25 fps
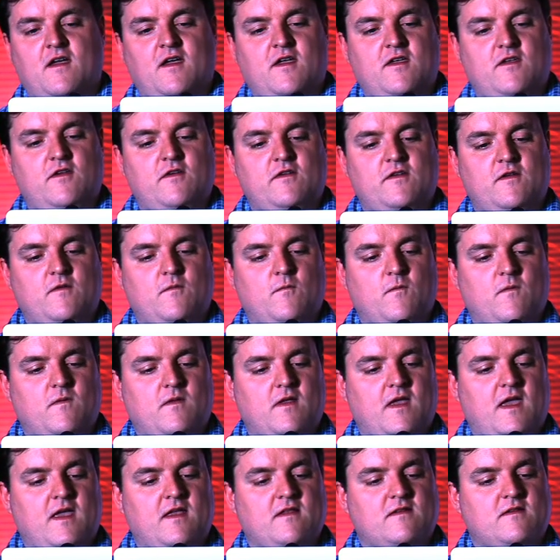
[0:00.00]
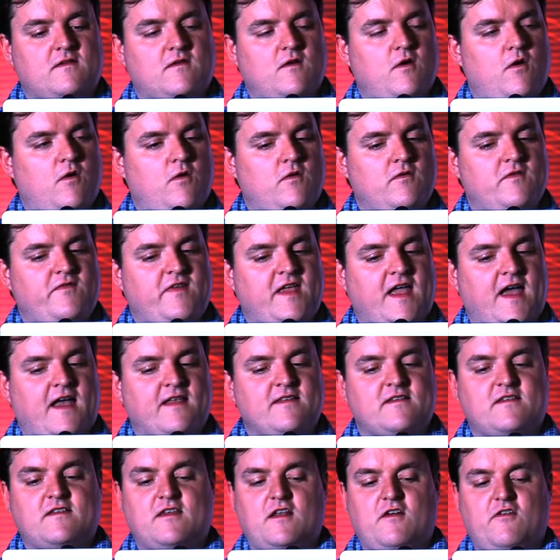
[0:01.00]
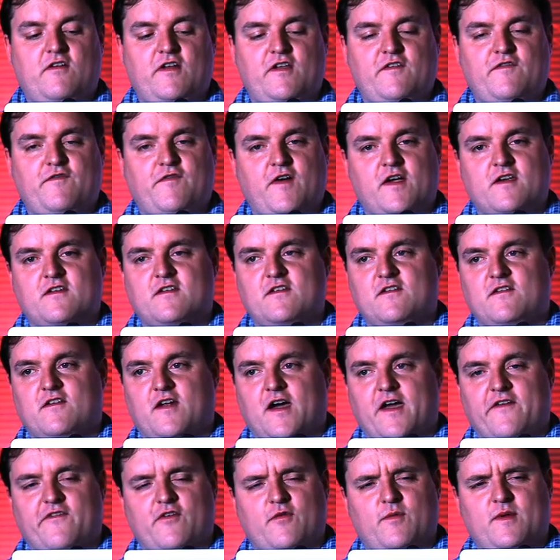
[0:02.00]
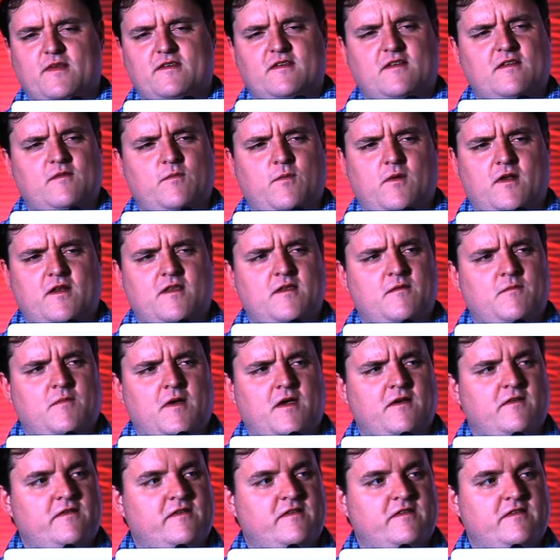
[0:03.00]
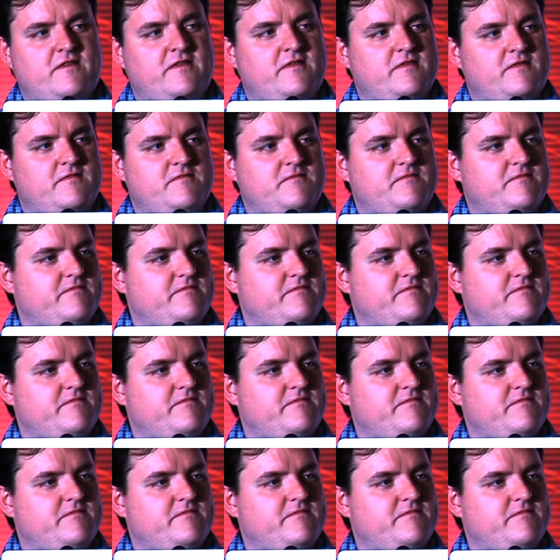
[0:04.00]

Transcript: It's called the ancillary function driver, which is one of the most